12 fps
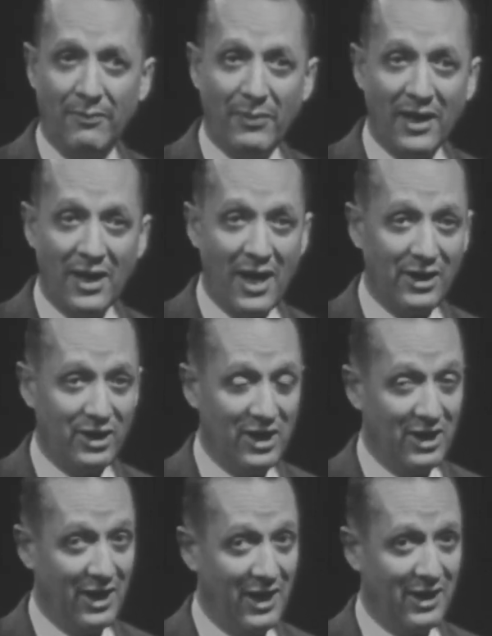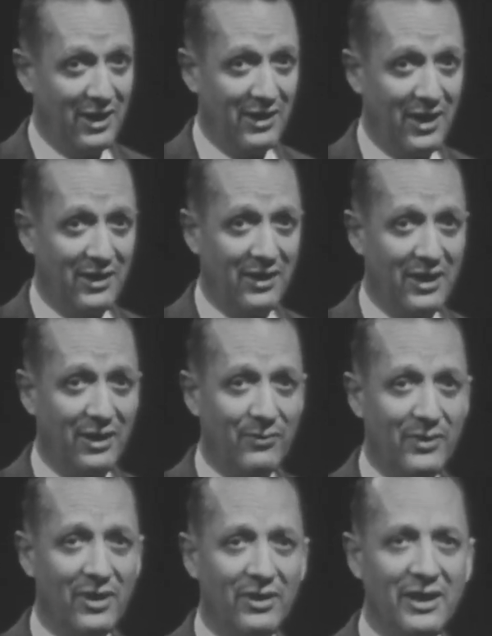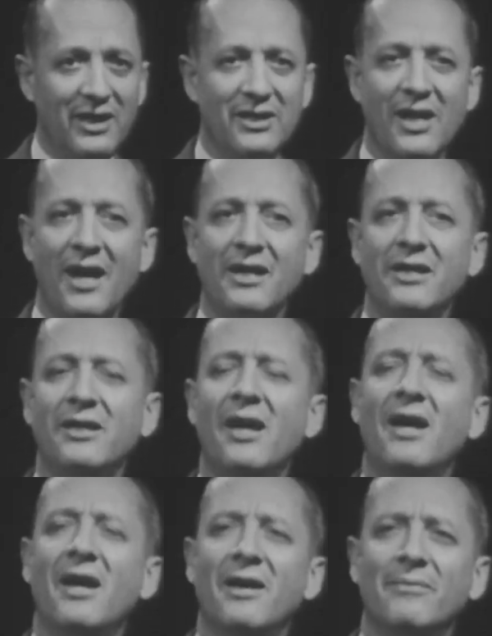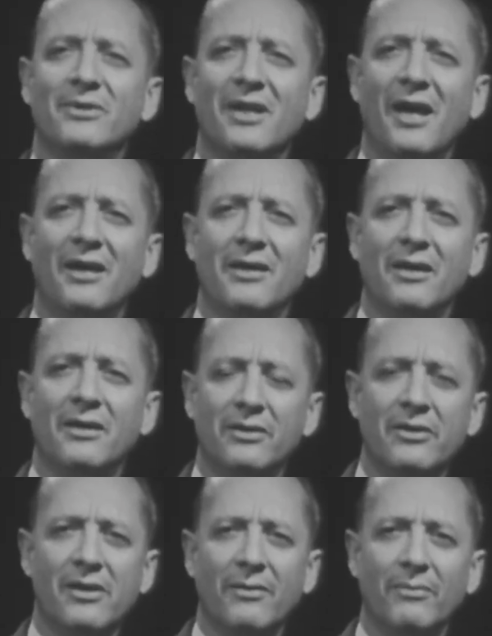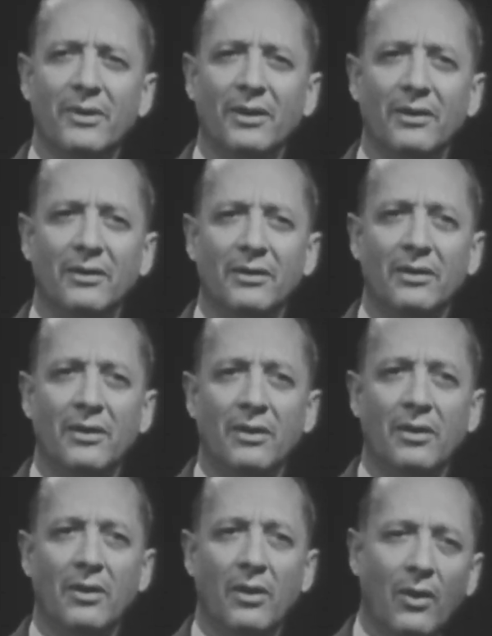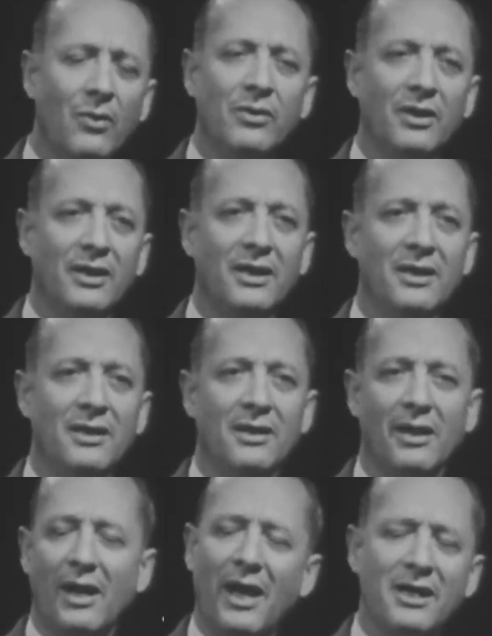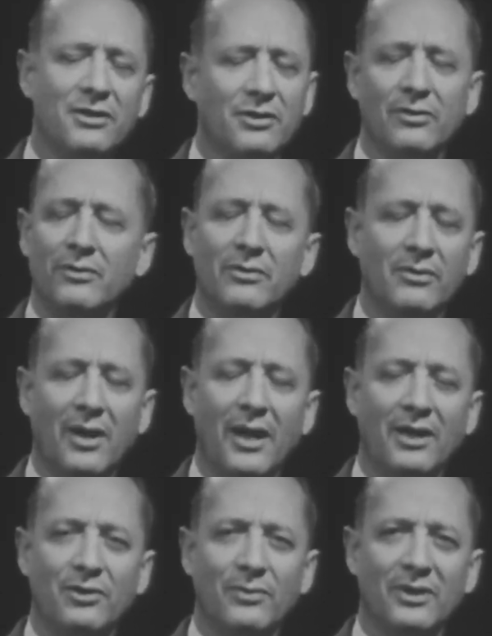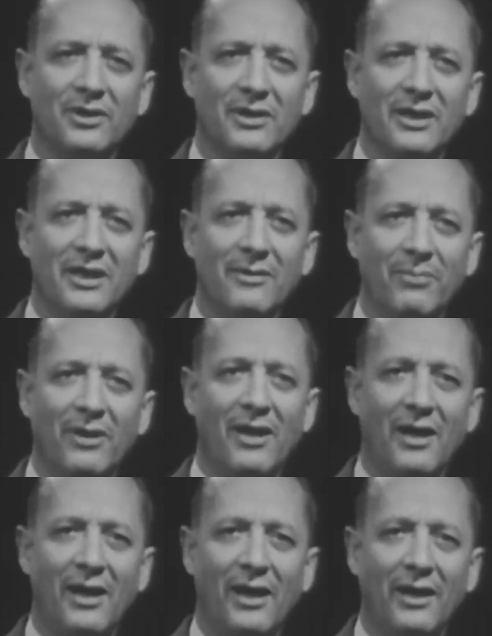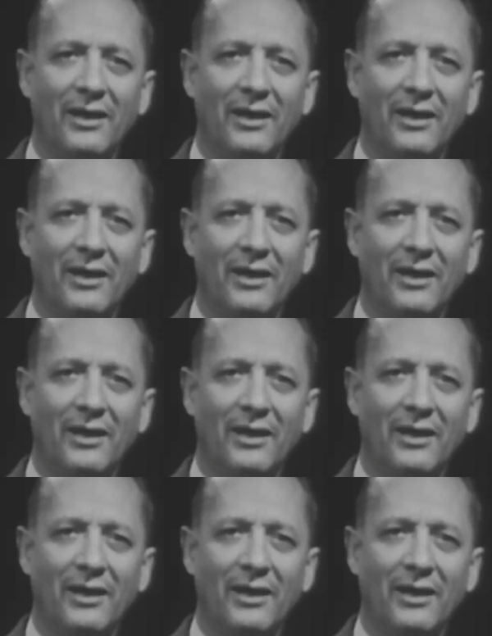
By 1980, they think we'll need 90 times that number. Only high school graduates need apply.